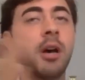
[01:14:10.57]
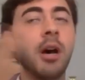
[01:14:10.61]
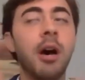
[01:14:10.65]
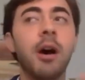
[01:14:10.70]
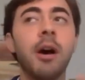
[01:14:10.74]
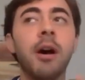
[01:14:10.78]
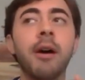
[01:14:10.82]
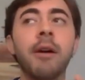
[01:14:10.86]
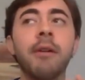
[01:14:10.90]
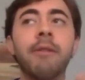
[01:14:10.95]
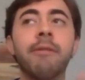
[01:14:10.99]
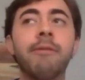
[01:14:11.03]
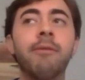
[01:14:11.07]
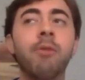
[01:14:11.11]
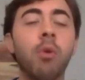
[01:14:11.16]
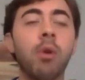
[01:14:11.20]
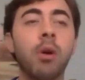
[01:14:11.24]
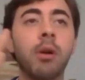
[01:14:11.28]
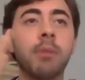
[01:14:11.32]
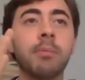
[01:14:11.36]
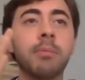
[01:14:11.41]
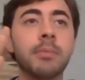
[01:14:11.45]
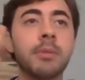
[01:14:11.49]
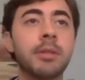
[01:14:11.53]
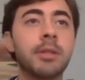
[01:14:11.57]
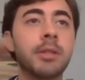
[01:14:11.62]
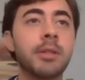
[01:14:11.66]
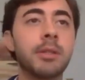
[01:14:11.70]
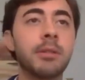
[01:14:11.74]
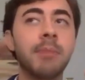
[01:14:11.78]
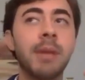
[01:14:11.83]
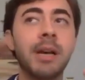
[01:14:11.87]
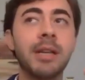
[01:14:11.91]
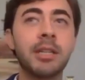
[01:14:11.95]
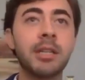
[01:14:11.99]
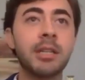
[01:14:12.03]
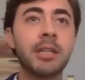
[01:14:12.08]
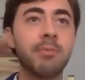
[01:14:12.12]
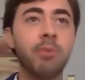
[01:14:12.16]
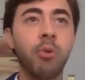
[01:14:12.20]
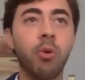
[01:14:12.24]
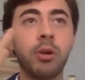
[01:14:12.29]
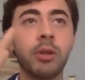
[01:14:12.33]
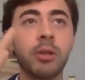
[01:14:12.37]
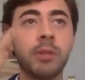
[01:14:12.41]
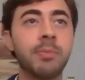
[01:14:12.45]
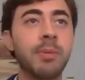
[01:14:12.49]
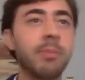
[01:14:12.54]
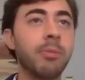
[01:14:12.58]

uh, forums, message boards,